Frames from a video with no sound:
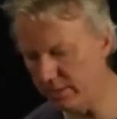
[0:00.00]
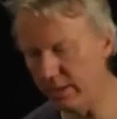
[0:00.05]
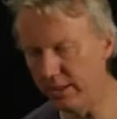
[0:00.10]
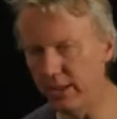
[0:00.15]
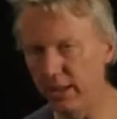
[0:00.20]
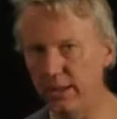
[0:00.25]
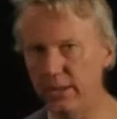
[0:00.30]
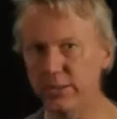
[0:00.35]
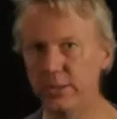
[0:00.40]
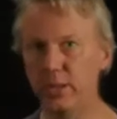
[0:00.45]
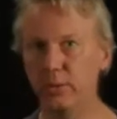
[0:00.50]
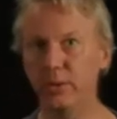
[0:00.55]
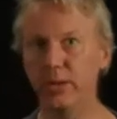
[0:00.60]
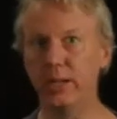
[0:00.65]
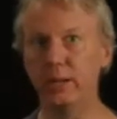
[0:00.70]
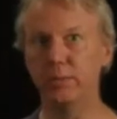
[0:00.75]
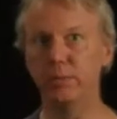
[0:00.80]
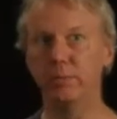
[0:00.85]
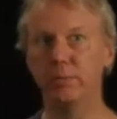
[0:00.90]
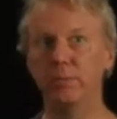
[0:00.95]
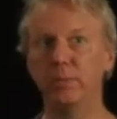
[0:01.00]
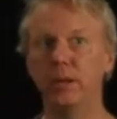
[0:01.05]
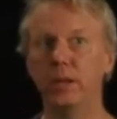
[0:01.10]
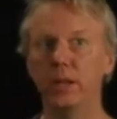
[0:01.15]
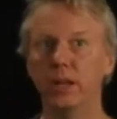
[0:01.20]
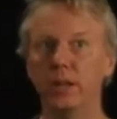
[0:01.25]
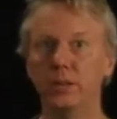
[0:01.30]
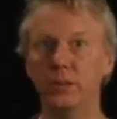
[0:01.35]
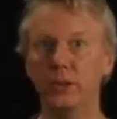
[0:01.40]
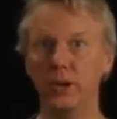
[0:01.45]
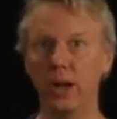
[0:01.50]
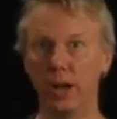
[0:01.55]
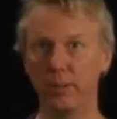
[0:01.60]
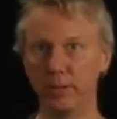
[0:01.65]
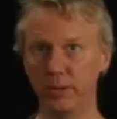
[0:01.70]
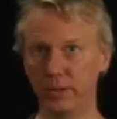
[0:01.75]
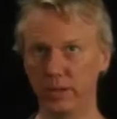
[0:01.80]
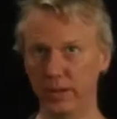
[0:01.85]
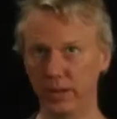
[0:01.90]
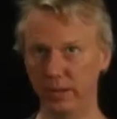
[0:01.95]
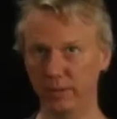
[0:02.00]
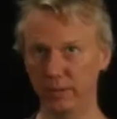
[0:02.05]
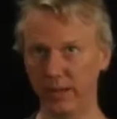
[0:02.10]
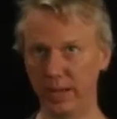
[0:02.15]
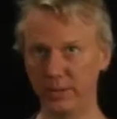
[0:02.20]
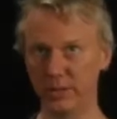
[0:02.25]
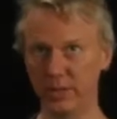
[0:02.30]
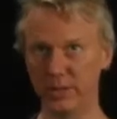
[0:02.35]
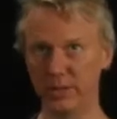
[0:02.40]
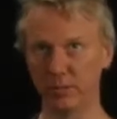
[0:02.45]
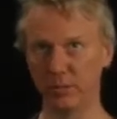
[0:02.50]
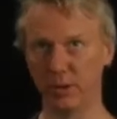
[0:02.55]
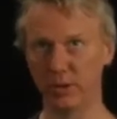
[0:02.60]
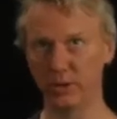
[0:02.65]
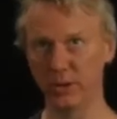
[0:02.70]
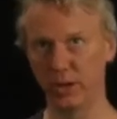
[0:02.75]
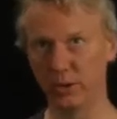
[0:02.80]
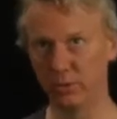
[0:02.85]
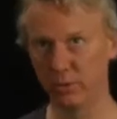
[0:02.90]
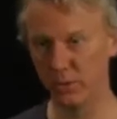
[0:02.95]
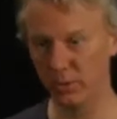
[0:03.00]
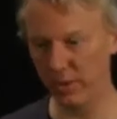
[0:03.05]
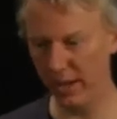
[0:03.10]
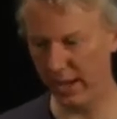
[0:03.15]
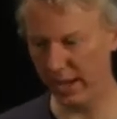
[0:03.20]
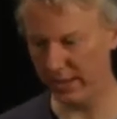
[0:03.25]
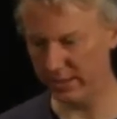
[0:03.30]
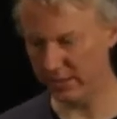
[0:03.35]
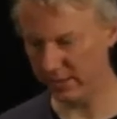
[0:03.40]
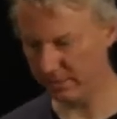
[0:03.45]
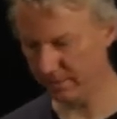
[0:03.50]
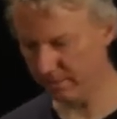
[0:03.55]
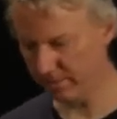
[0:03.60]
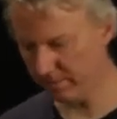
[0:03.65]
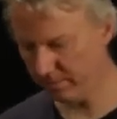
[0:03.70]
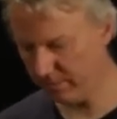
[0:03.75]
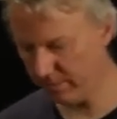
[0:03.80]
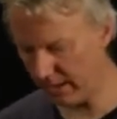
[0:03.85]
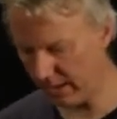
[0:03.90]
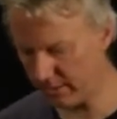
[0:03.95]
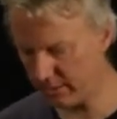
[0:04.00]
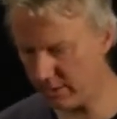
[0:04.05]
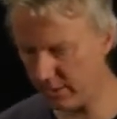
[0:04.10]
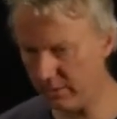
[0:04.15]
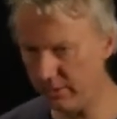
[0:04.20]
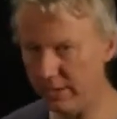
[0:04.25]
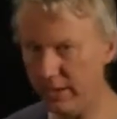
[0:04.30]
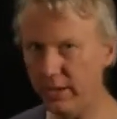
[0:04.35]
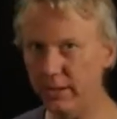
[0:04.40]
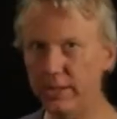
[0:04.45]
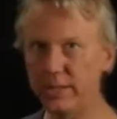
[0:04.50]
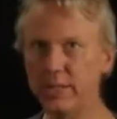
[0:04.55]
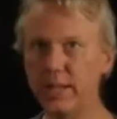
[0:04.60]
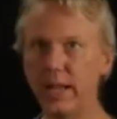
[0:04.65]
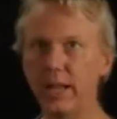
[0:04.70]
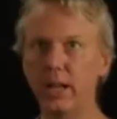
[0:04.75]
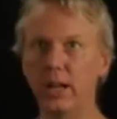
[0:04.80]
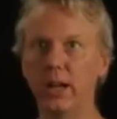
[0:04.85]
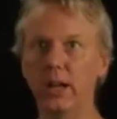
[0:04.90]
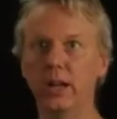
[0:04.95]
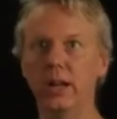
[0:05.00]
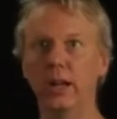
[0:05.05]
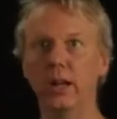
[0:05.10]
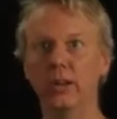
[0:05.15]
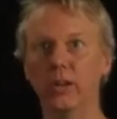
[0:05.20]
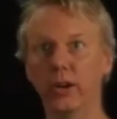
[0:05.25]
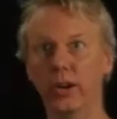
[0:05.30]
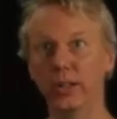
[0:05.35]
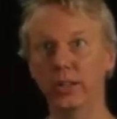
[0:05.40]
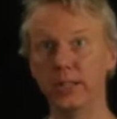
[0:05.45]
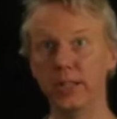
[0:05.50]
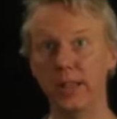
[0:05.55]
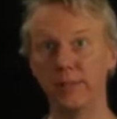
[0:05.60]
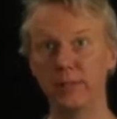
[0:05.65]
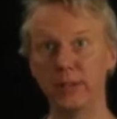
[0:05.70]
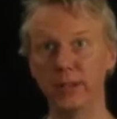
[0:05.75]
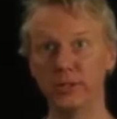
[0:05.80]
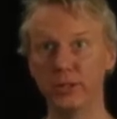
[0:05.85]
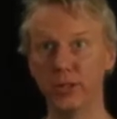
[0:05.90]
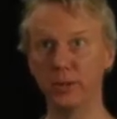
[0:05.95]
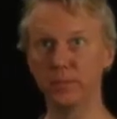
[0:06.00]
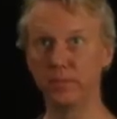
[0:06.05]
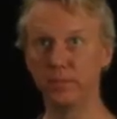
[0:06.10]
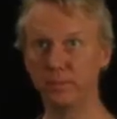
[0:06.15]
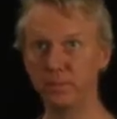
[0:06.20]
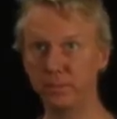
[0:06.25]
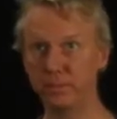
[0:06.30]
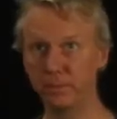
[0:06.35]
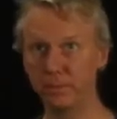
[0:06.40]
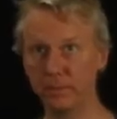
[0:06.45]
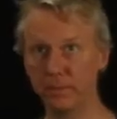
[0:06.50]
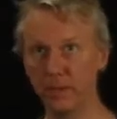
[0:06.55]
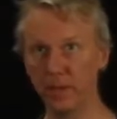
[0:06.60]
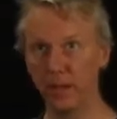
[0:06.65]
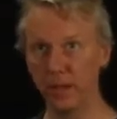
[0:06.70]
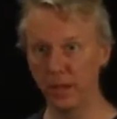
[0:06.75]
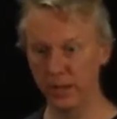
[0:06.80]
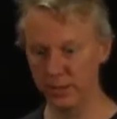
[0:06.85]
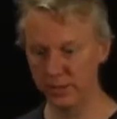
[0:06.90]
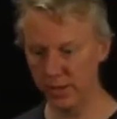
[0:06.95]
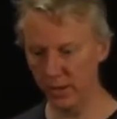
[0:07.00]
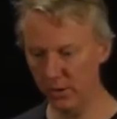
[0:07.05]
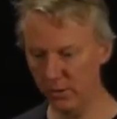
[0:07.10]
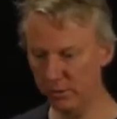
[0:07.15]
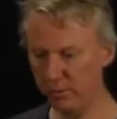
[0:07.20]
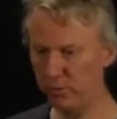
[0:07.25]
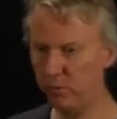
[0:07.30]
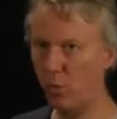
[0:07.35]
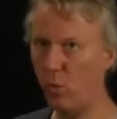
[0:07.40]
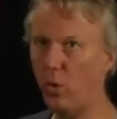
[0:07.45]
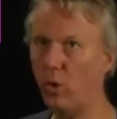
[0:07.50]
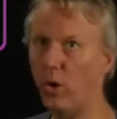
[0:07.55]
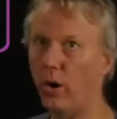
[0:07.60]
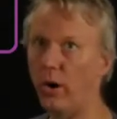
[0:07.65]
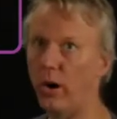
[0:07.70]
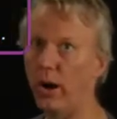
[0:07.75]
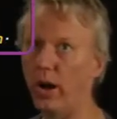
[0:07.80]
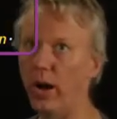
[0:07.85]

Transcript: that tell us that we can do computations in more general ways. And so here, let's take a look at the definition. So for